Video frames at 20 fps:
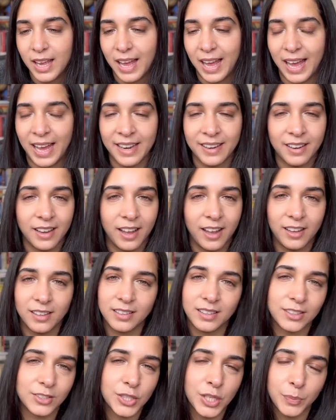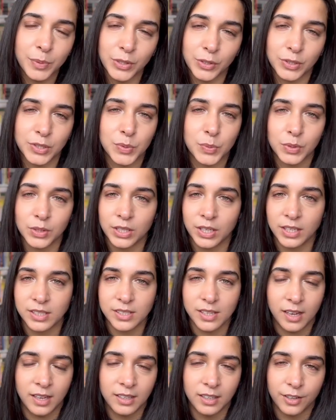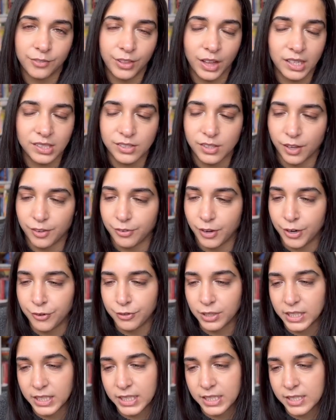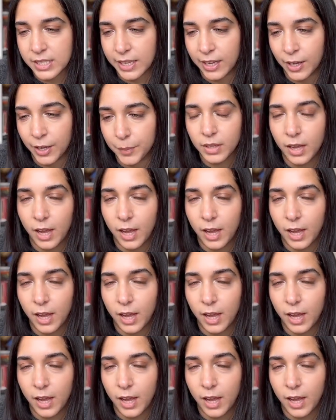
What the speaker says: And to be honest with you guys, I love that stuff. I really eat it up.